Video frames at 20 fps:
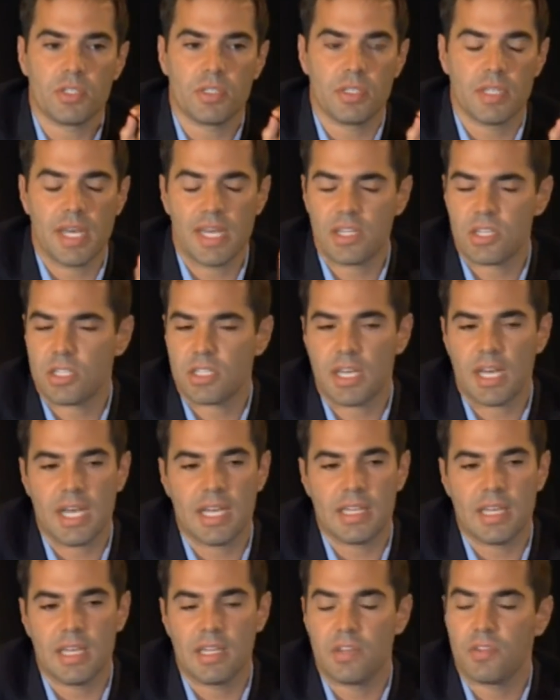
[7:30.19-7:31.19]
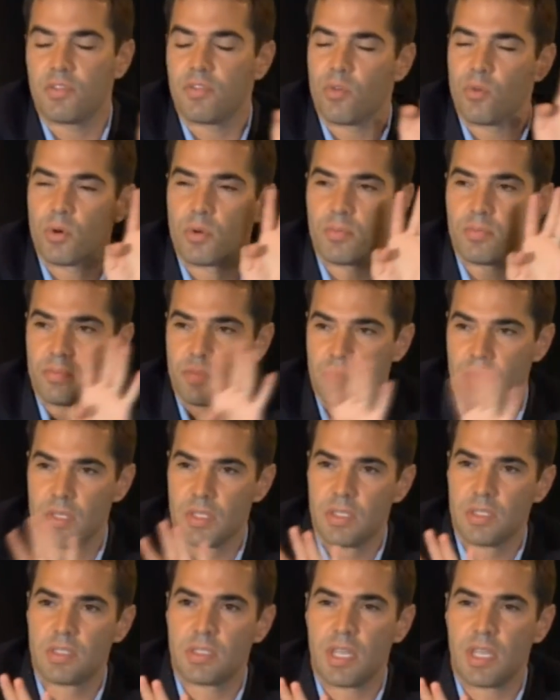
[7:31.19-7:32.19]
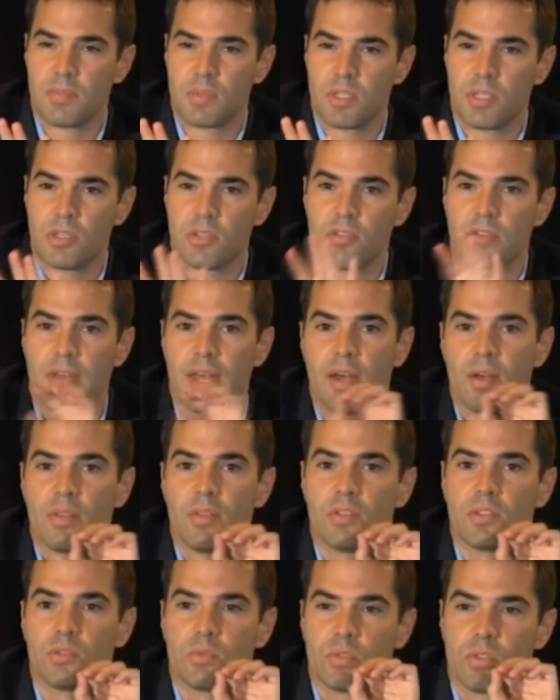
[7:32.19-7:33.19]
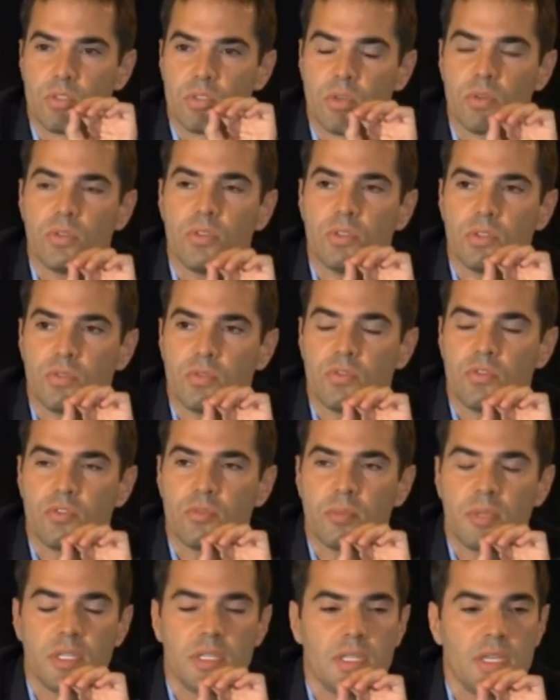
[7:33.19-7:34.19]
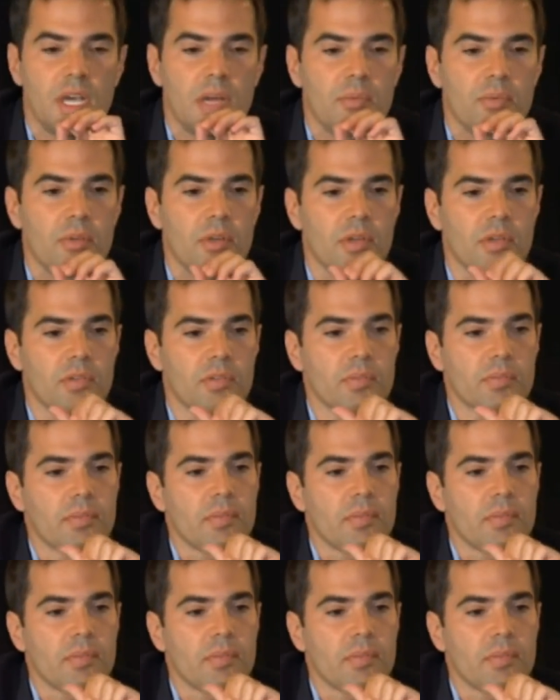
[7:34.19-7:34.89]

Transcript: And I just highlighted 4 steps here of how this was so useful for me in the operating room.